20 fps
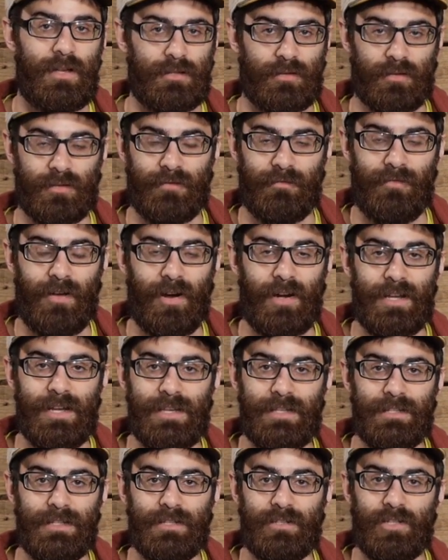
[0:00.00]
So it's very
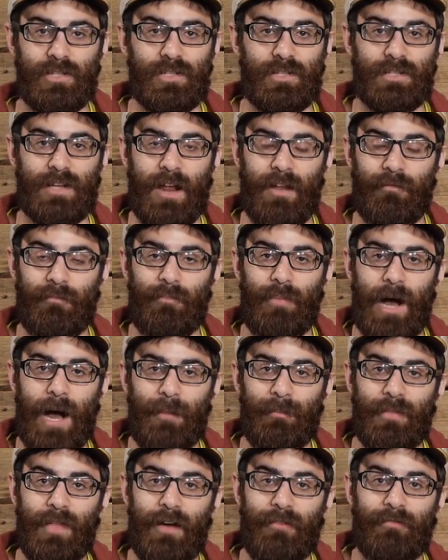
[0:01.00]
easy to just kind of
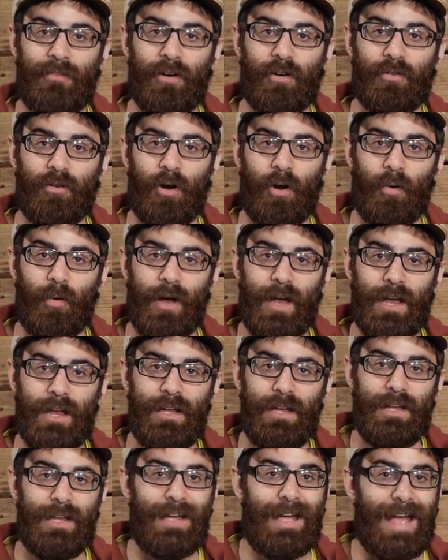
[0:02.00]
pop that Velcro away
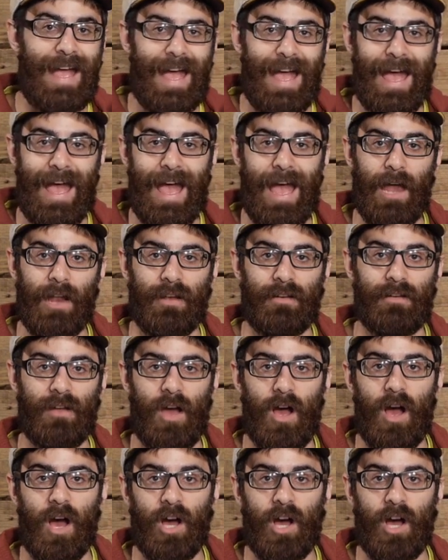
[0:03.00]
and